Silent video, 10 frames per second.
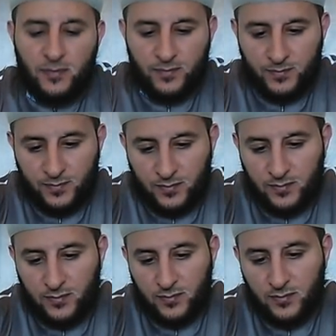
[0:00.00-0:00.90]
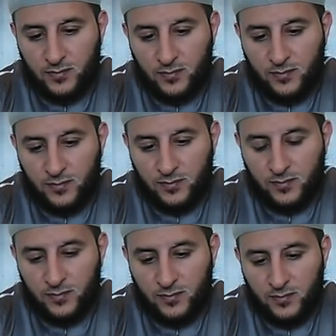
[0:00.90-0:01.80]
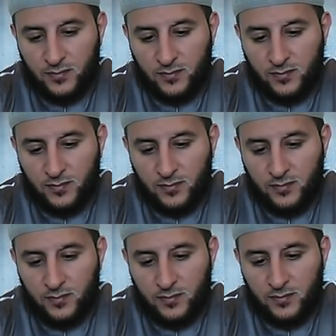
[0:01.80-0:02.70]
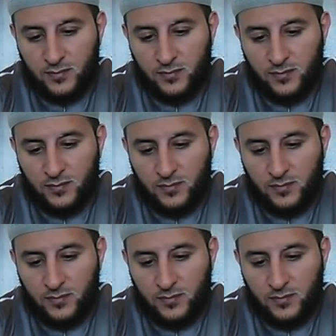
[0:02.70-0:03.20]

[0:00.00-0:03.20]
No one is speaking in this clip.